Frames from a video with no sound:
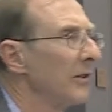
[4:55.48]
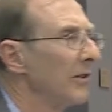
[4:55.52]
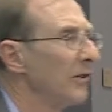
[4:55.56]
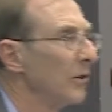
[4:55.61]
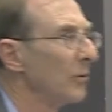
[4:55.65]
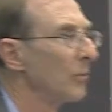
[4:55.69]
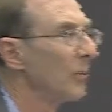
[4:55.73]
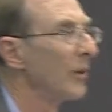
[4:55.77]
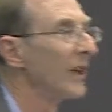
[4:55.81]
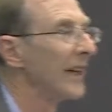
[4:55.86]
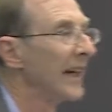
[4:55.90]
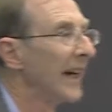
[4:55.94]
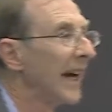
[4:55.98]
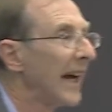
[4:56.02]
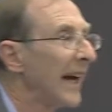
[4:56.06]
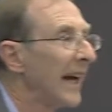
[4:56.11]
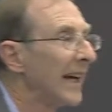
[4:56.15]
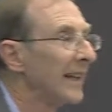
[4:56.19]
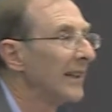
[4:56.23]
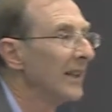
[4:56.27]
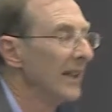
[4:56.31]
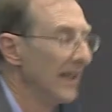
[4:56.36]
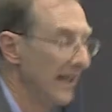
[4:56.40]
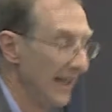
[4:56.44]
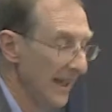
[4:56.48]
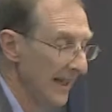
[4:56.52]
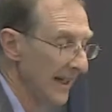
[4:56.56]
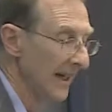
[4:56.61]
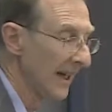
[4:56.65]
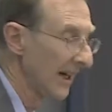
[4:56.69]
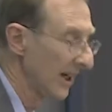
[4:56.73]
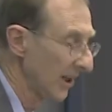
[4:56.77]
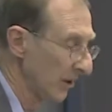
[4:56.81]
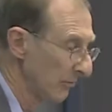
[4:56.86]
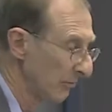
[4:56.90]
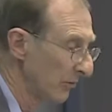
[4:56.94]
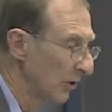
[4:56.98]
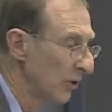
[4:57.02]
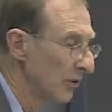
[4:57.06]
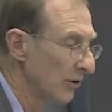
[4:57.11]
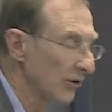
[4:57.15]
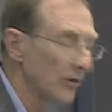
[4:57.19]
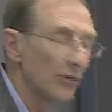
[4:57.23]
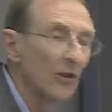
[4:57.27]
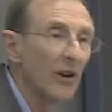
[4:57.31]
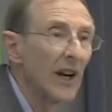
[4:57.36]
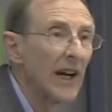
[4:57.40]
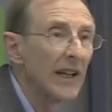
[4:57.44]
that, that we had. Uh, and
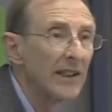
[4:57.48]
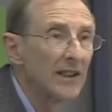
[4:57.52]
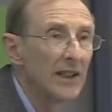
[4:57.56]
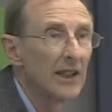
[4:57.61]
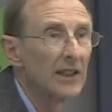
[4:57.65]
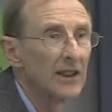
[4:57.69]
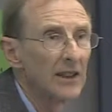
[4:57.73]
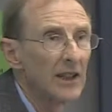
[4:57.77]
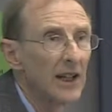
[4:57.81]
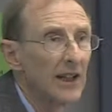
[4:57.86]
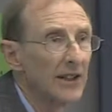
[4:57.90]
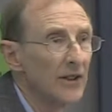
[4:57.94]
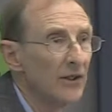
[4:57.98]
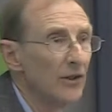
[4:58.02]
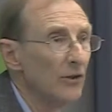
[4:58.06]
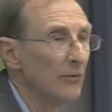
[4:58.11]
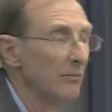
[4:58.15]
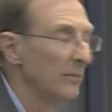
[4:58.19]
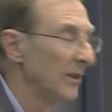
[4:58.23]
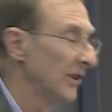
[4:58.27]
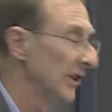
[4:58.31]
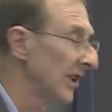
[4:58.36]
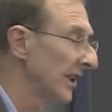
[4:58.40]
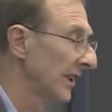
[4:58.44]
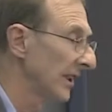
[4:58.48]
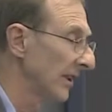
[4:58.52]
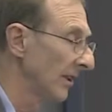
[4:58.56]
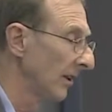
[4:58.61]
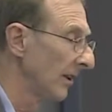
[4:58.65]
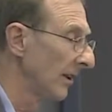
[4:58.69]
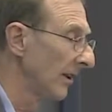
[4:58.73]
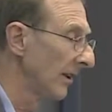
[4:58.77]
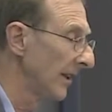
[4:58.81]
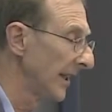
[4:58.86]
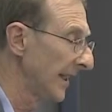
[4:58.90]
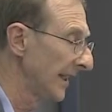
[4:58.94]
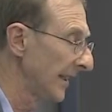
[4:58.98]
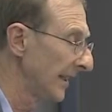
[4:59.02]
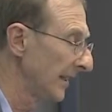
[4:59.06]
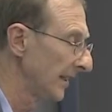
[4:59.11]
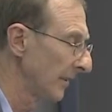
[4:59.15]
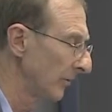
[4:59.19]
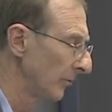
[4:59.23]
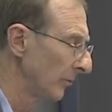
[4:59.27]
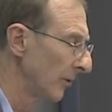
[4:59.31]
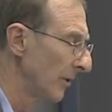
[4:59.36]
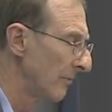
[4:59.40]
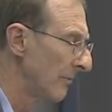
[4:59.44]
Bruce Grant, I, I do
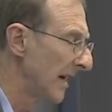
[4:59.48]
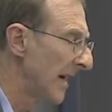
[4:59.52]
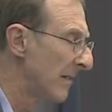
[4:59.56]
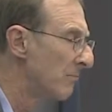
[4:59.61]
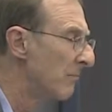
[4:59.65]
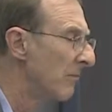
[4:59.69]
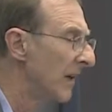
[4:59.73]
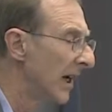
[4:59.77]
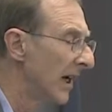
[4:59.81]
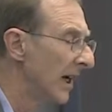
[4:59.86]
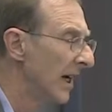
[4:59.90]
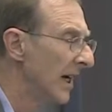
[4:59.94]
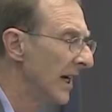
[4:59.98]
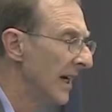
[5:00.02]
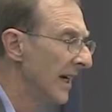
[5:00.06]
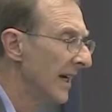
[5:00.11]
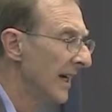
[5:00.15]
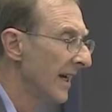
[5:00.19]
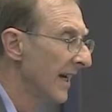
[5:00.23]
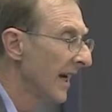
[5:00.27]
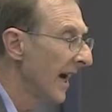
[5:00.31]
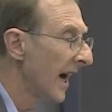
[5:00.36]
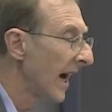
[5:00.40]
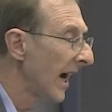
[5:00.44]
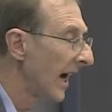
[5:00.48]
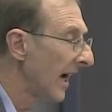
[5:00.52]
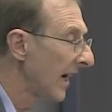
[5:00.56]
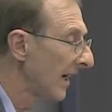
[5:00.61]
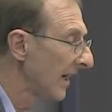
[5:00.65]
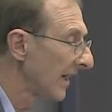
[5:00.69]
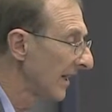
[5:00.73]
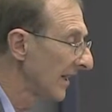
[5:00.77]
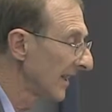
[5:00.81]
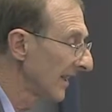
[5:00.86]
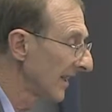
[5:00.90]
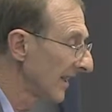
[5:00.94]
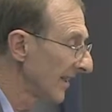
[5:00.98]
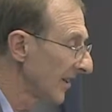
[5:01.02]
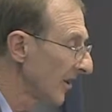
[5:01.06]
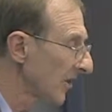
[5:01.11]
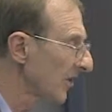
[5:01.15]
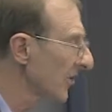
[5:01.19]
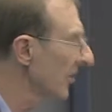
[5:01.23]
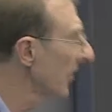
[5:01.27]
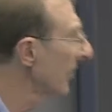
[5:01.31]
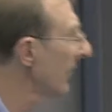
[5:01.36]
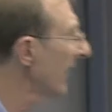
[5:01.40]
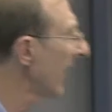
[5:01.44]
particularly remember. Uh,
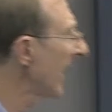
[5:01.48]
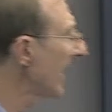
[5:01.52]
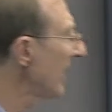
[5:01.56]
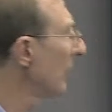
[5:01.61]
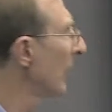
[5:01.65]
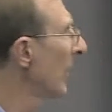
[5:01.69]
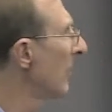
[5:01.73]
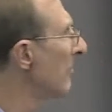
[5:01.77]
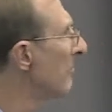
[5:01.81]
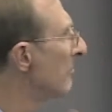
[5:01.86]
so they